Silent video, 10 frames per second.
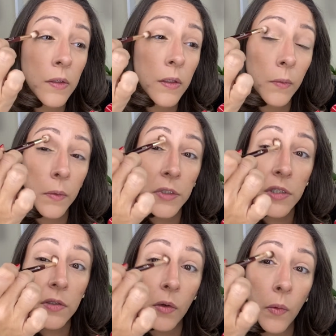which is
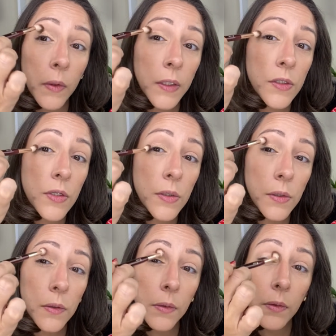going
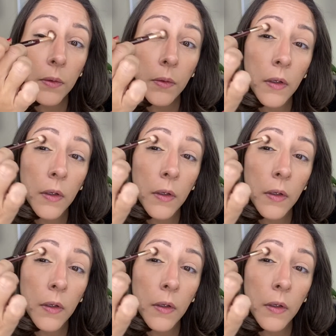to